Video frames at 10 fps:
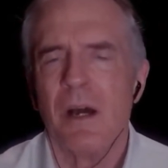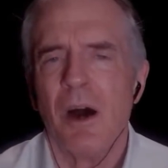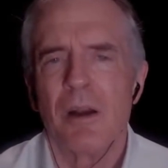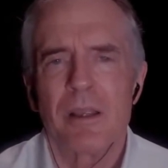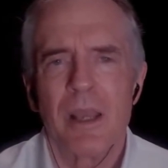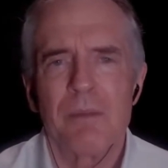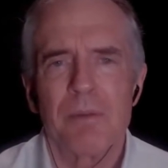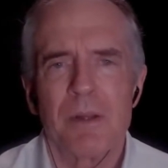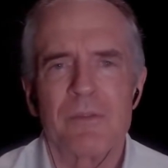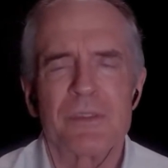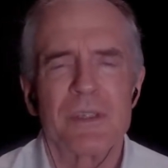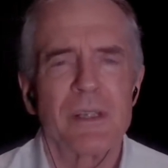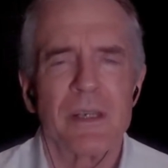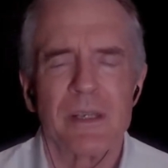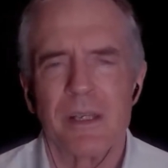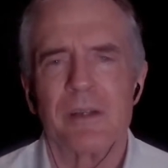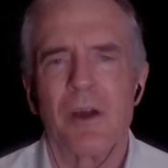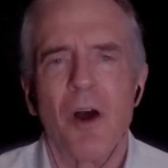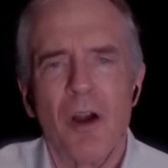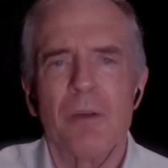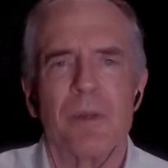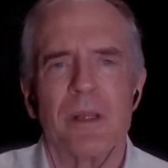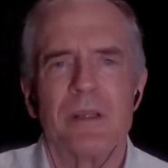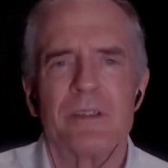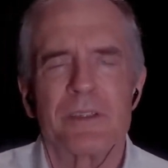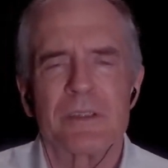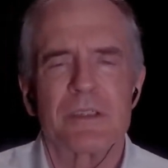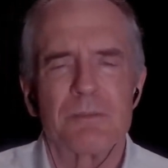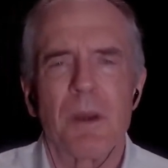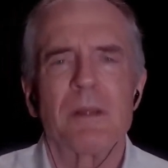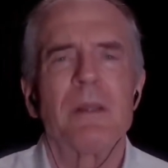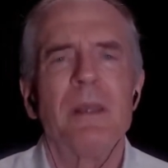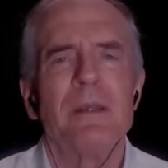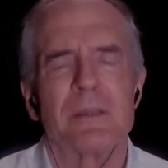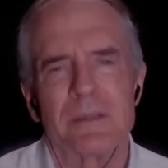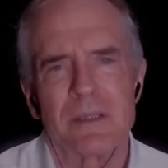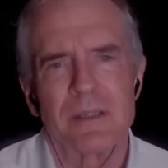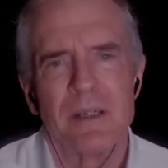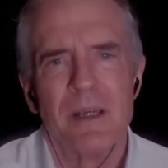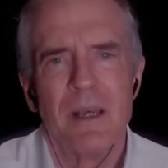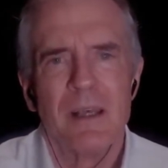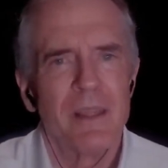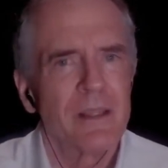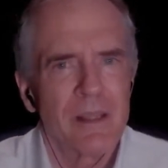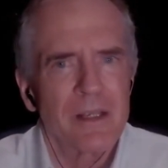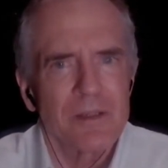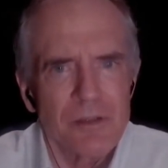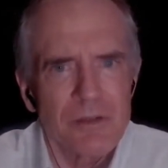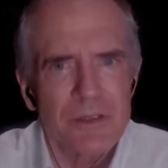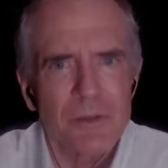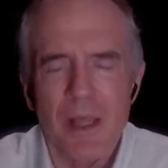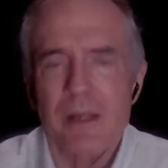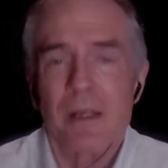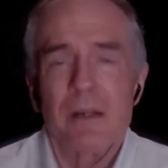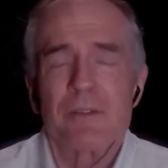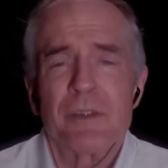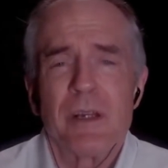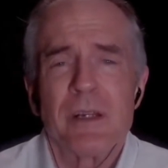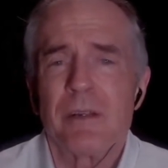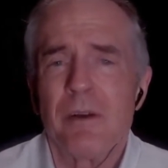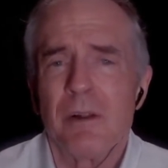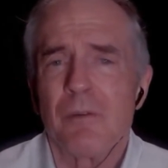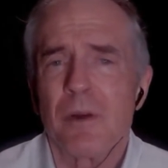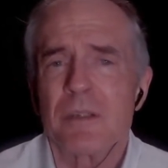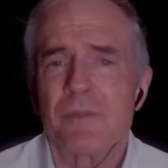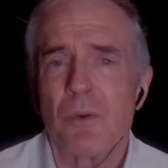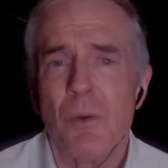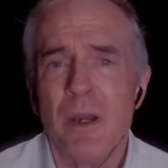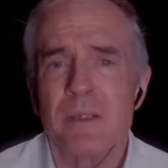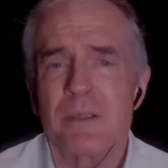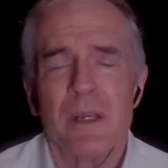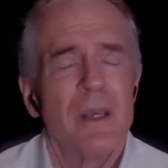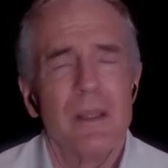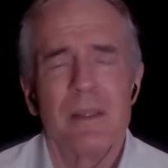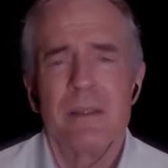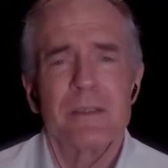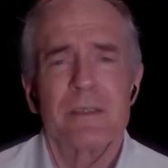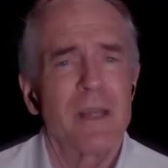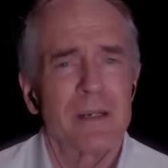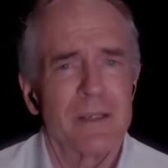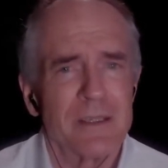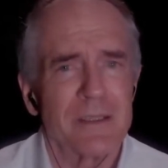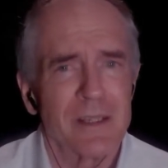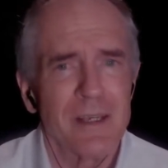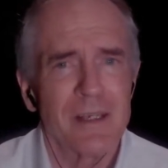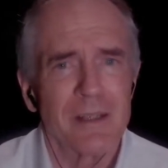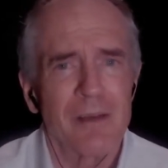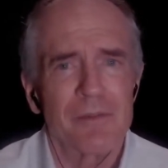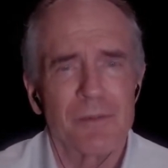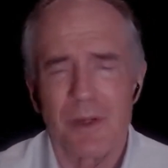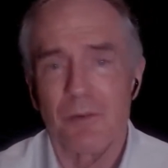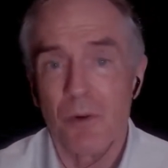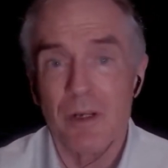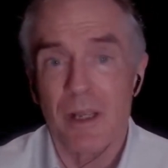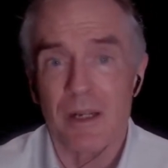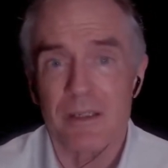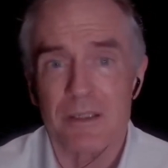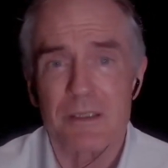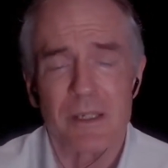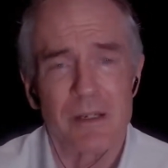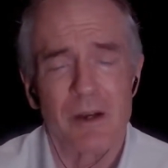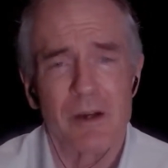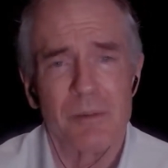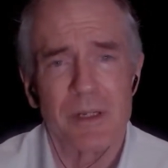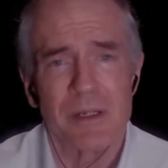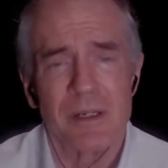are capable of singing in harmony, just spontaneously. They can do this without any kind of training at all. Whereas for whites, this is not an easy thing. You have to really work at it to sing in harmony.